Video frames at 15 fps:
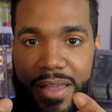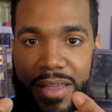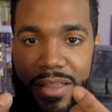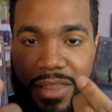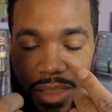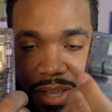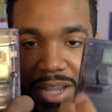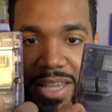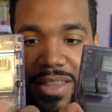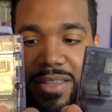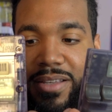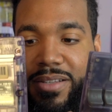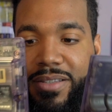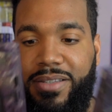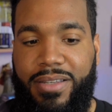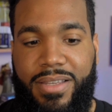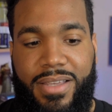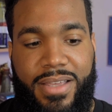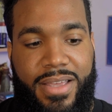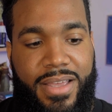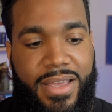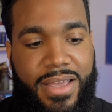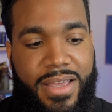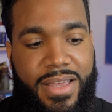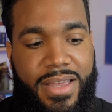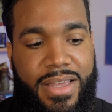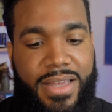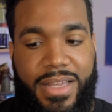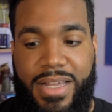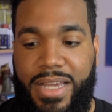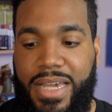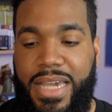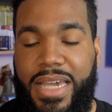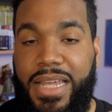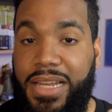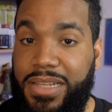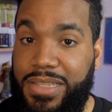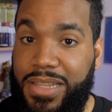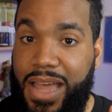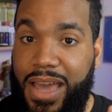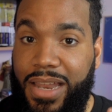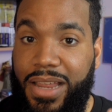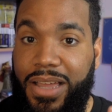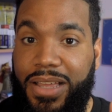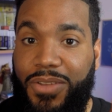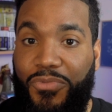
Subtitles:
Look at this. It is not